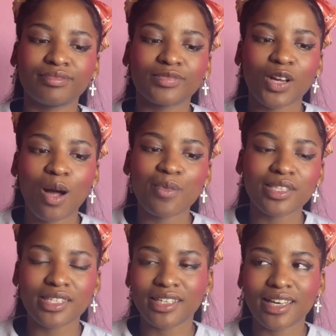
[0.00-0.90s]

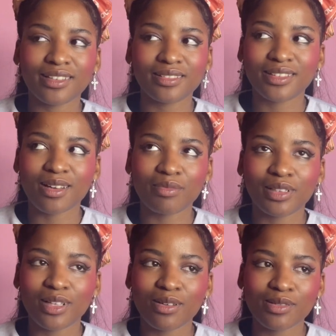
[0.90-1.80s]
Comments again down
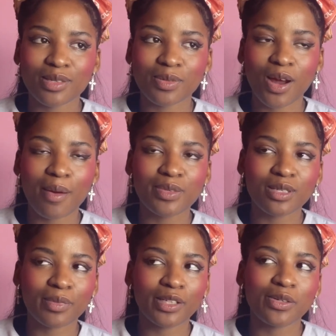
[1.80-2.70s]
below. Subscribe to
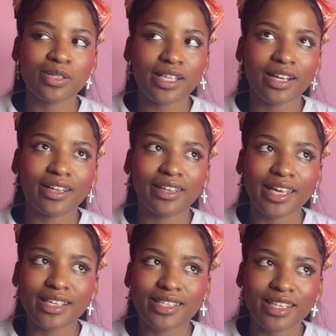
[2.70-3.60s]
my newsletter.
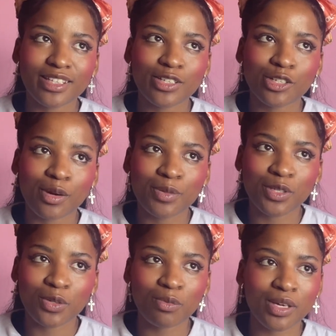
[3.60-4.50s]
Links in the
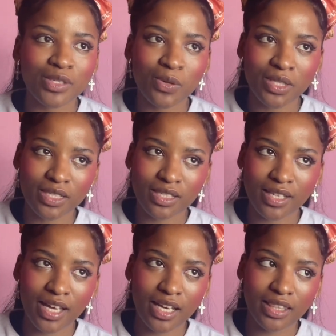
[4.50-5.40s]
description. All my sources are
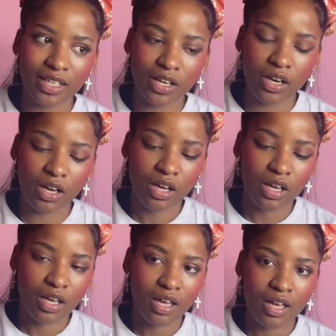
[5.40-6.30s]
cited there.
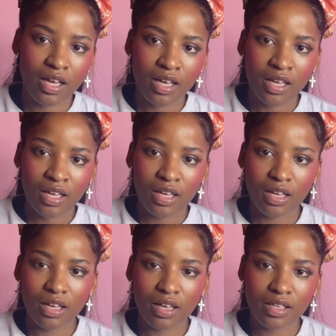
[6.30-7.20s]

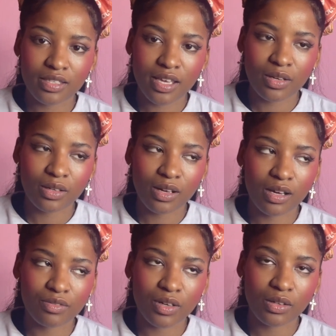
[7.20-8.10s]
It's 8
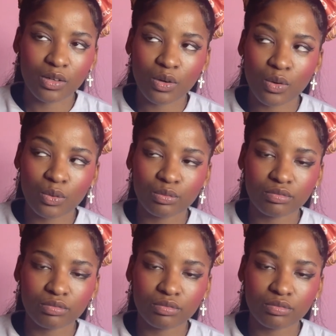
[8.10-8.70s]
o'clock. I've got to go.